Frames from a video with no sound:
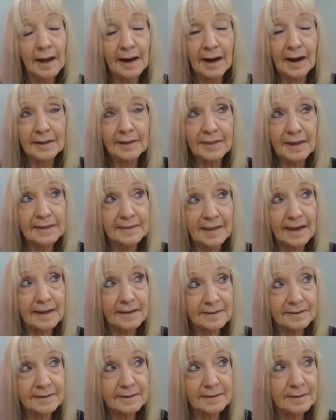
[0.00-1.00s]
And I think
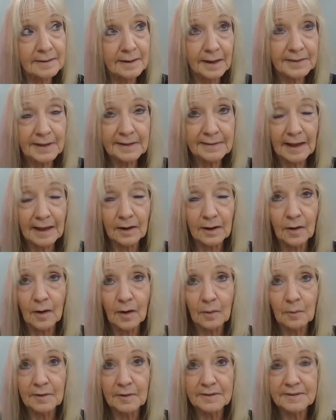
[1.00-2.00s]
that law
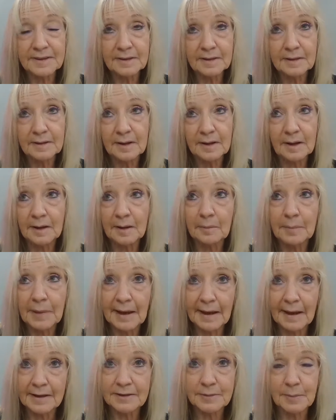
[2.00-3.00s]
was
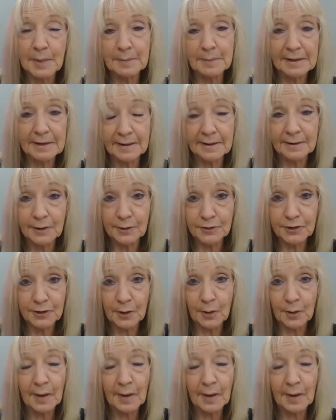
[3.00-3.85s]
passed maybe 10 years ago.